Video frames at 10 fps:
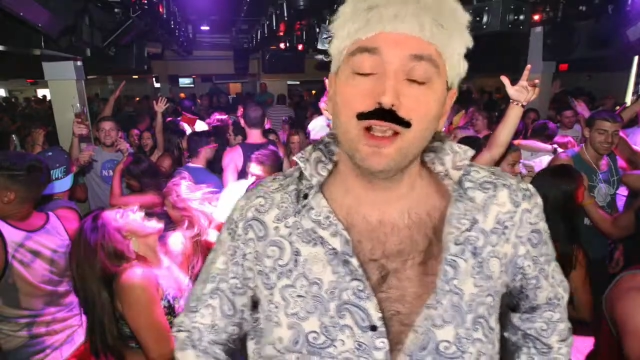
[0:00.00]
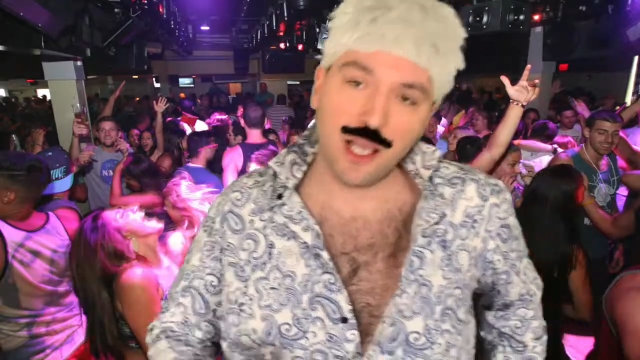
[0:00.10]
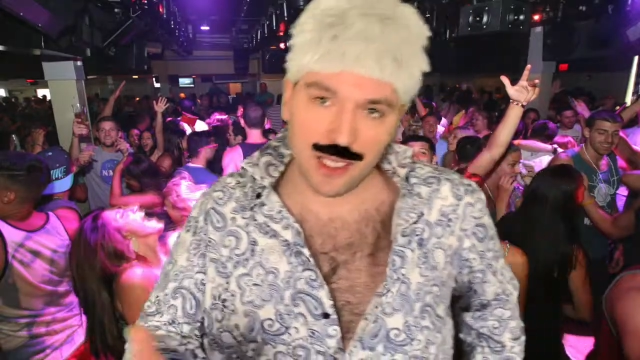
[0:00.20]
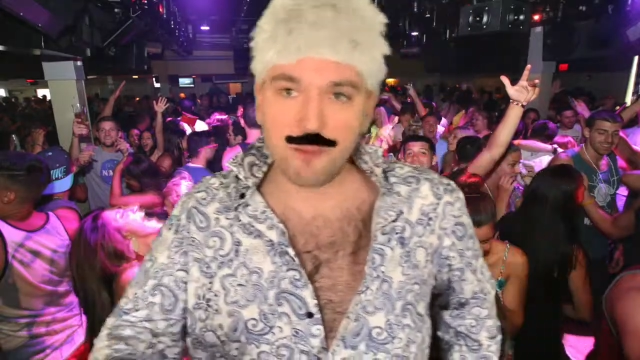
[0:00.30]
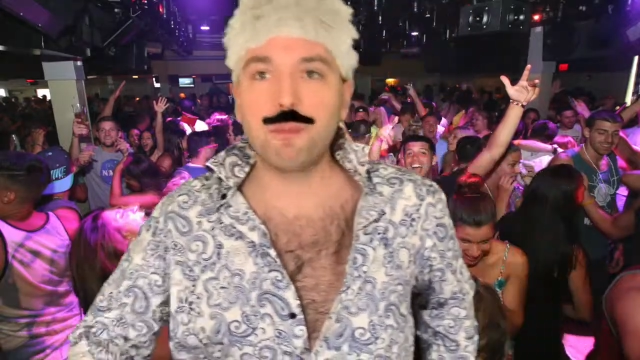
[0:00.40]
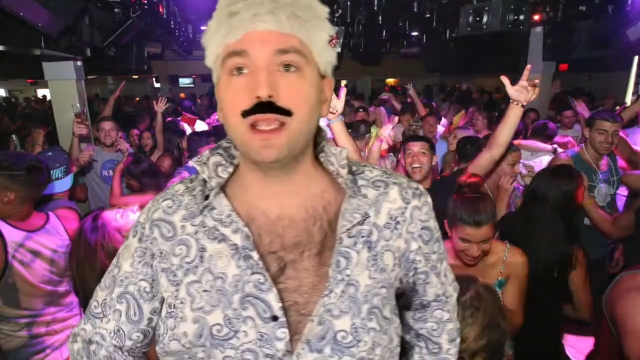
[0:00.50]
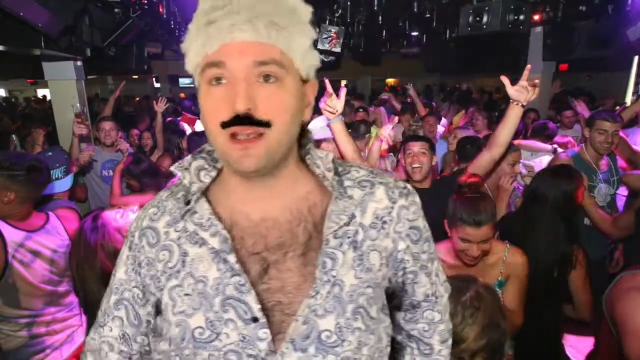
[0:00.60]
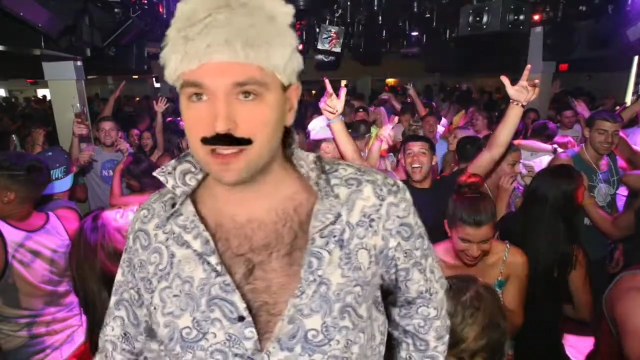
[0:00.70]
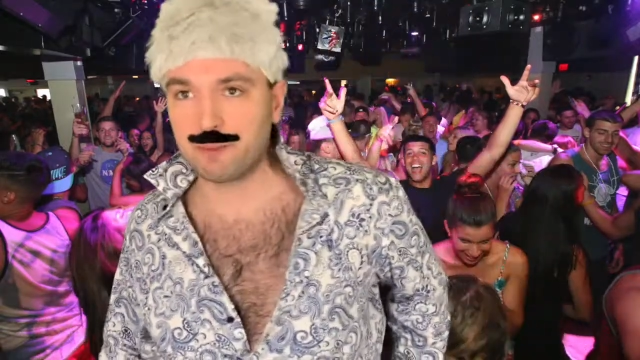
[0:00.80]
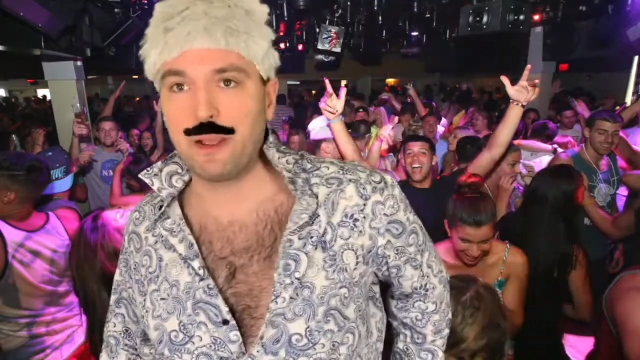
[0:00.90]
And a
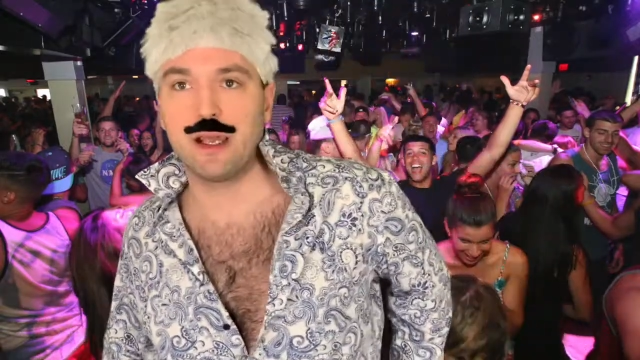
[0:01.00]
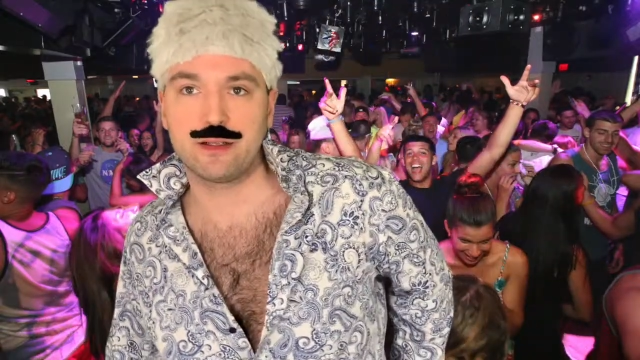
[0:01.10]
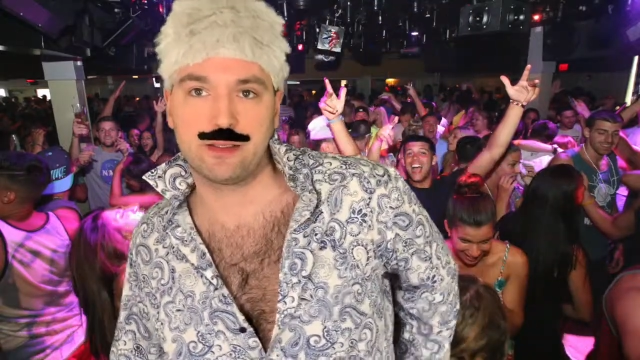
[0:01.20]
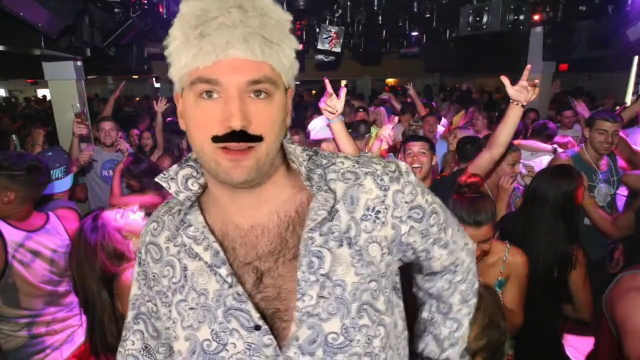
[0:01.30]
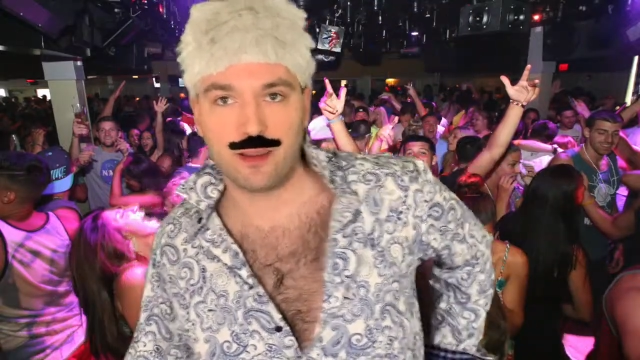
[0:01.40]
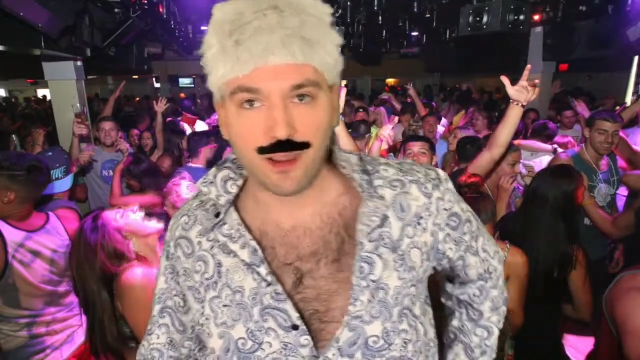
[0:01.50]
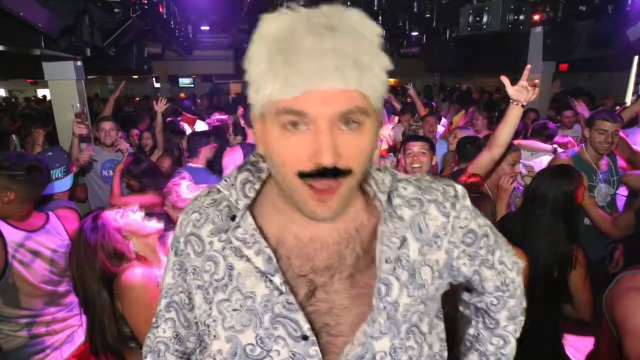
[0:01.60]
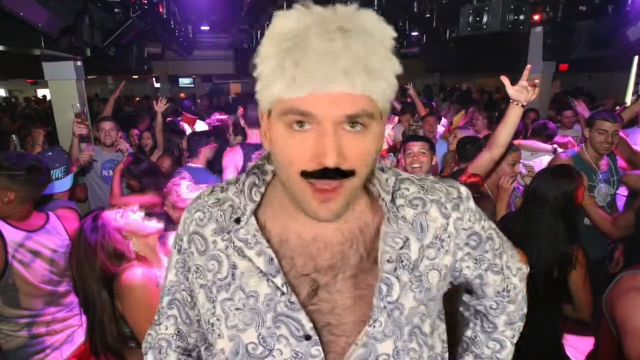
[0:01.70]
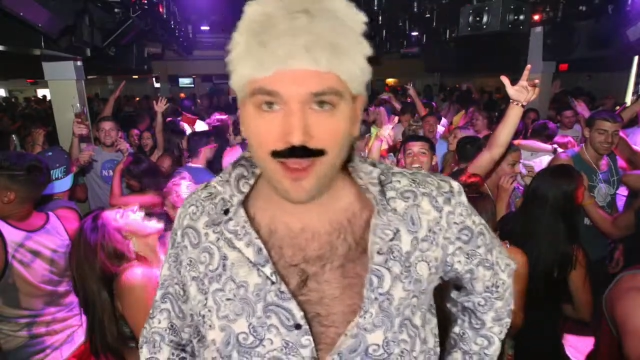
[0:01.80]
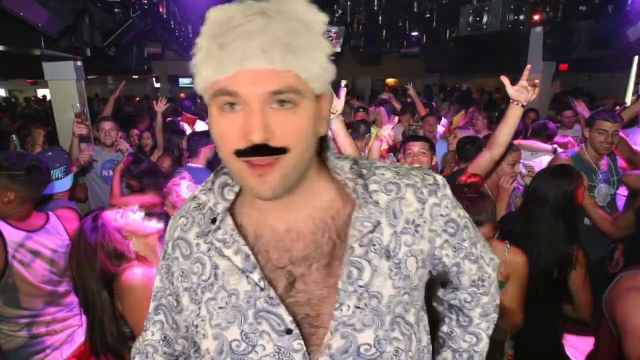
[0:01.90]
penis piercing,
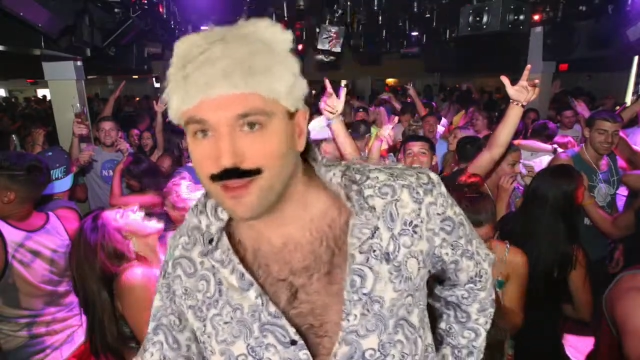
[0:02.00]
huh?